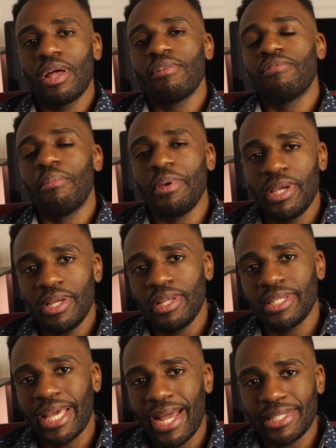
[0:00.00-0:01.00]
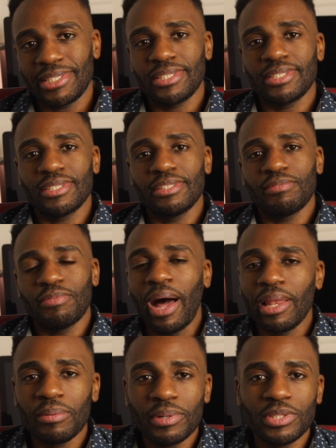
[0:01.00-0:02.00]
For me, that's
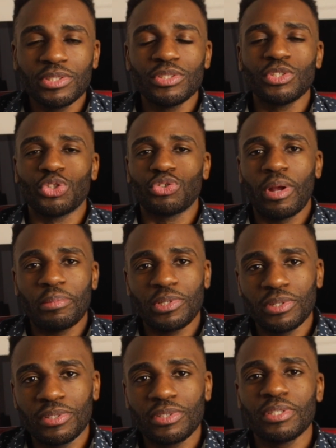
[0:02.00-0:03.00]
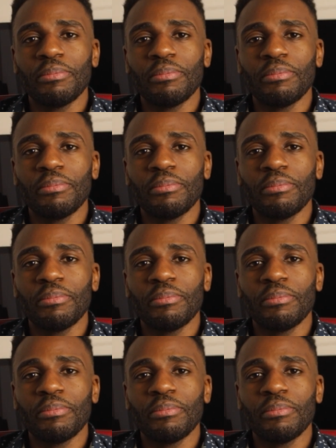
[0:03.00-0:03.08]
following the scriptures,